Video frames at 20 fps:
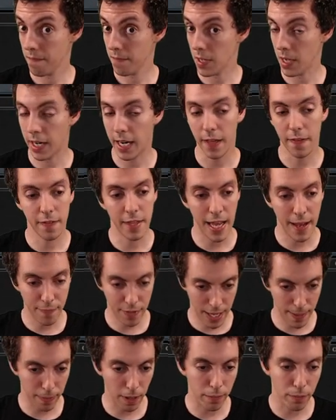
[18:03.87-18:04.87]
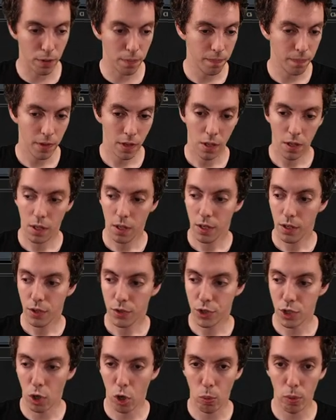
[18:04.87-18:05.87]
All right, they have they have Blood Moon.
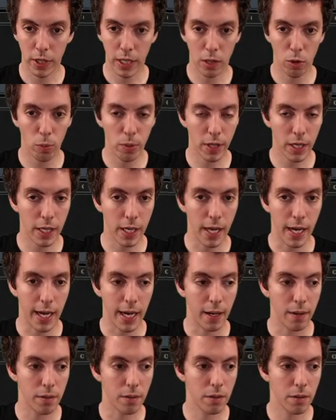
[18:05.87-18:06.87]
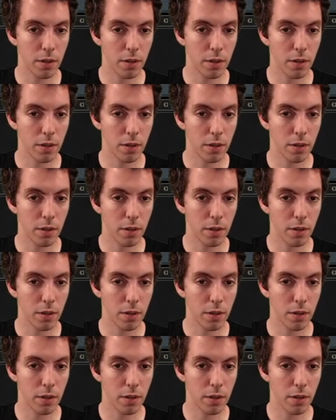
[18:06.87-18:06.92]
So we're bringing we're bringing uh,